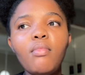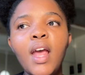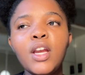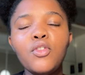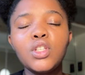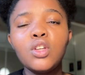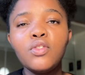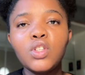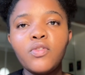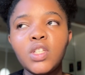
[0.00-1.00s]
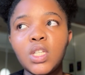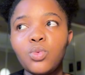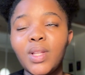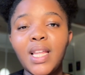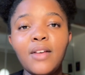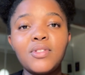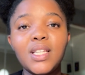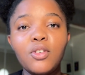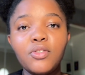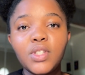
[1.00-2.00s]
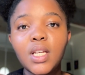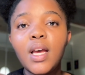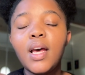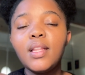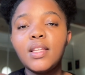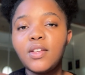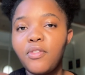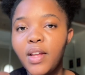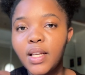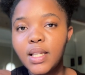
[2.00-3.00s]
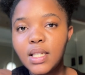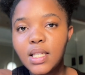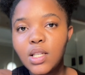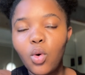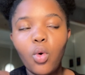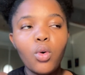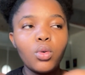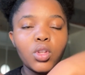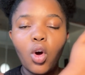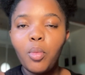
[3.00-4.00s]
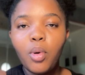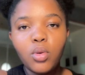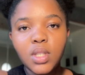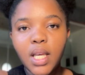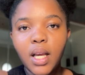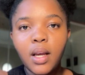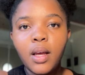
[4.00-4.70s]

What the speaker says: and a return of service is when they have served the defendant or the opposing